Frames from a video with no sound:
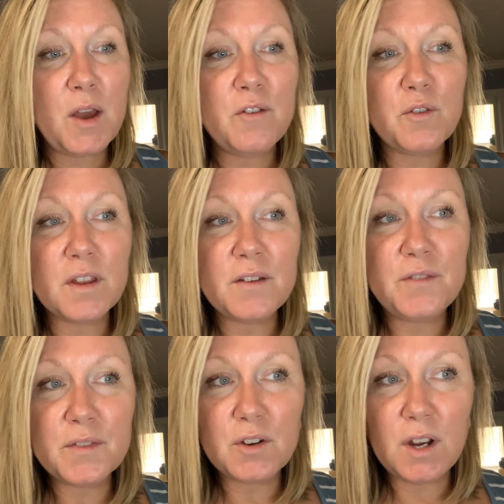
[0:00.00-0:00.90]
For the
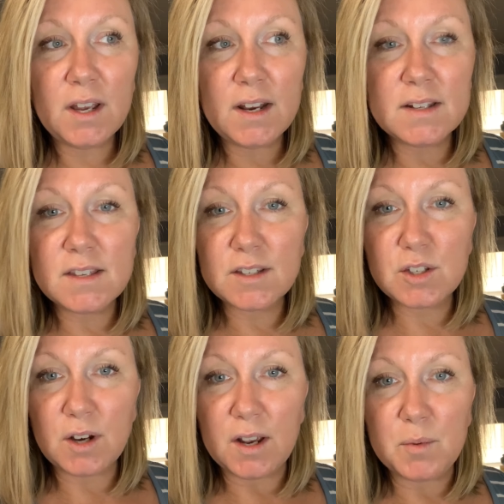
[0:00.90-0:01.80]
5th grade and
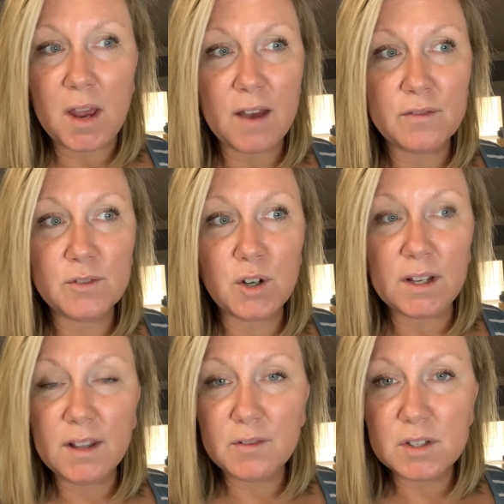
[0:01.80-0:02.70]
6th grade, we have
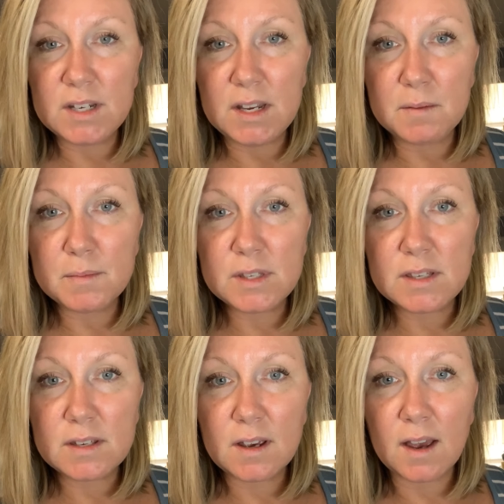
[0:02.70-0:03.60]
grade level
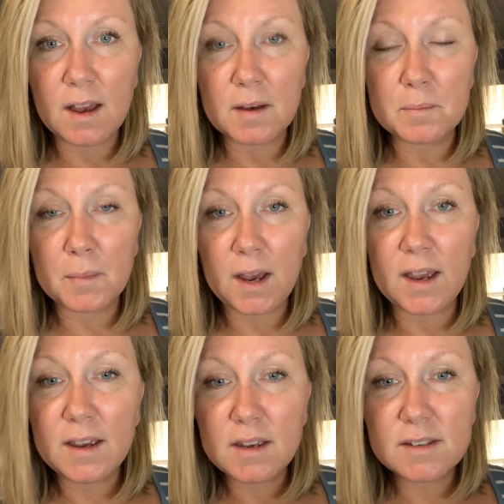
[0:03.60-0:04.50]
teams.
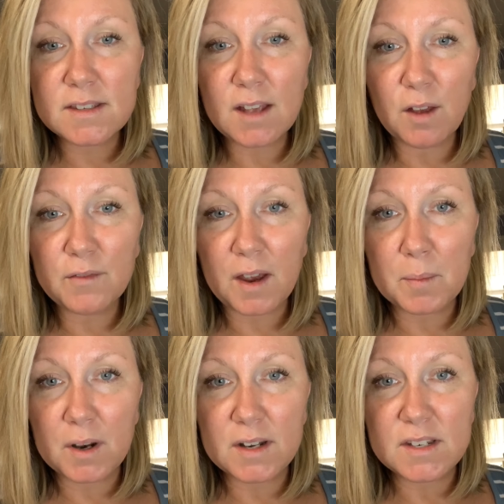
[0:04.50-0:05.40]
Myself,
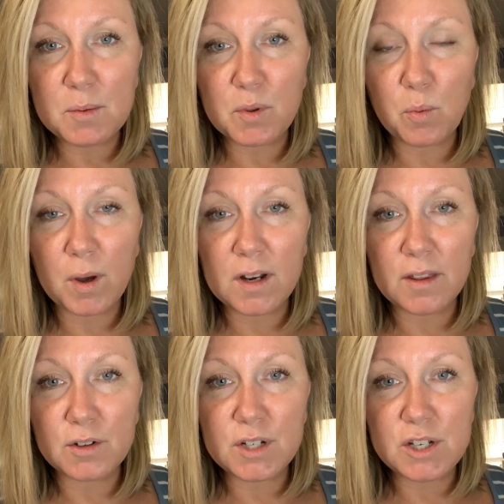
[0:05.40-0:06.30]
I'm on a team with one
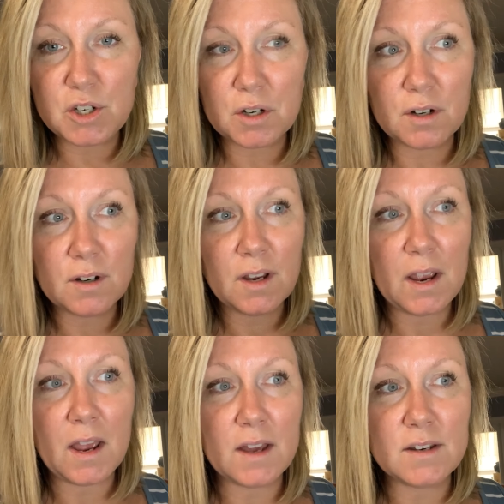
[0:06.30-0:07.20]
other teacher,
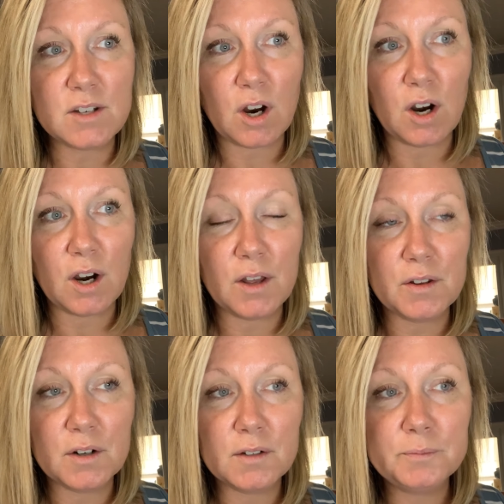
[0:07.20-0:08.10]
and our
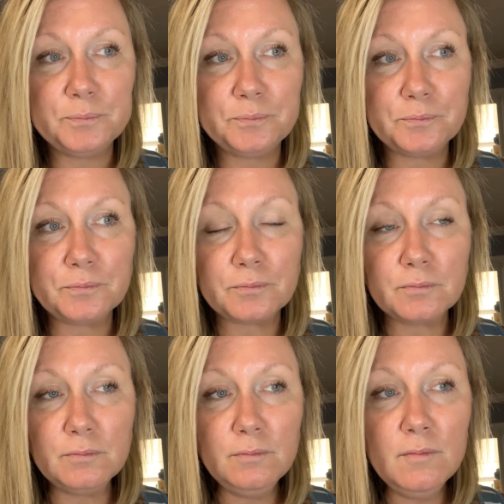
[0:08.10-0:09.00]
other
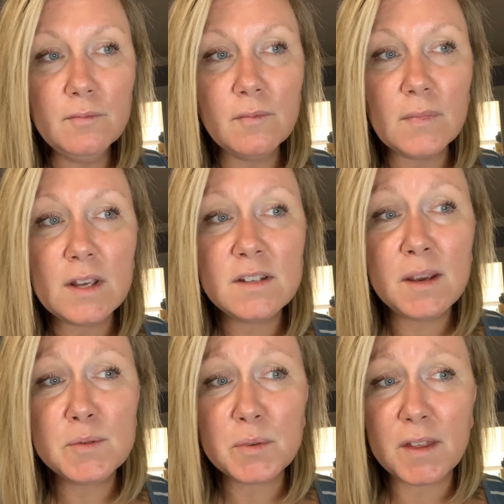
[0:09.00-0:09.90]

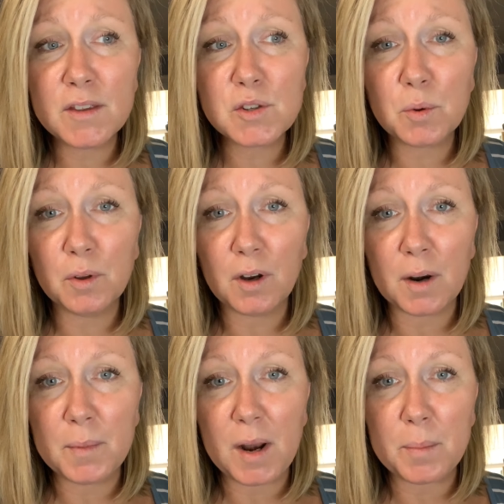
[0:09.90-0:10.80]
teams within the school
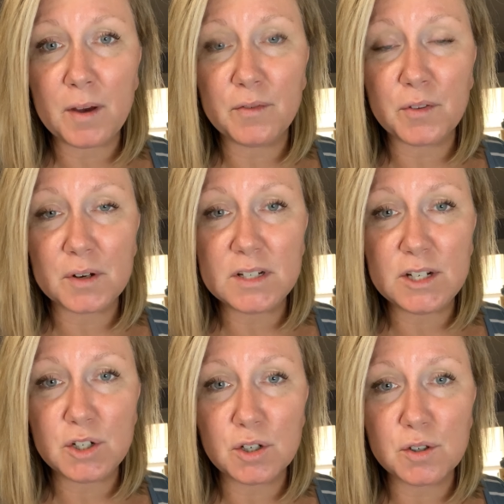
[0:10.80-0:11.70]
are made up of 3
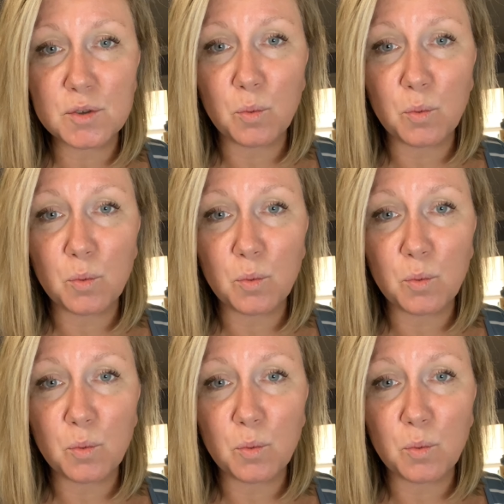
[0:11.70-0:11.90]
teachers.